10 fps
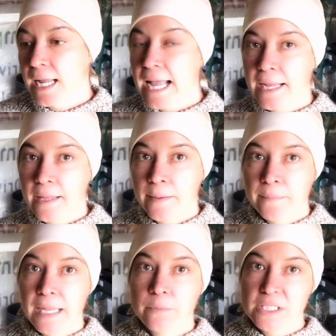
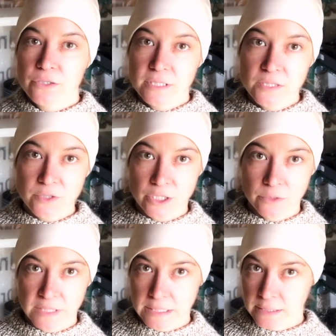And we do this for two
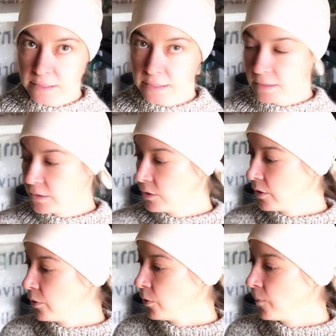reasons.
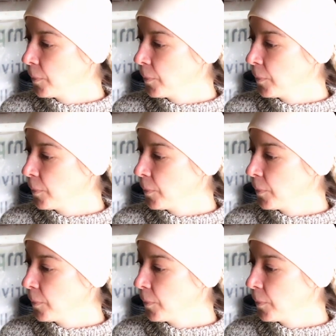So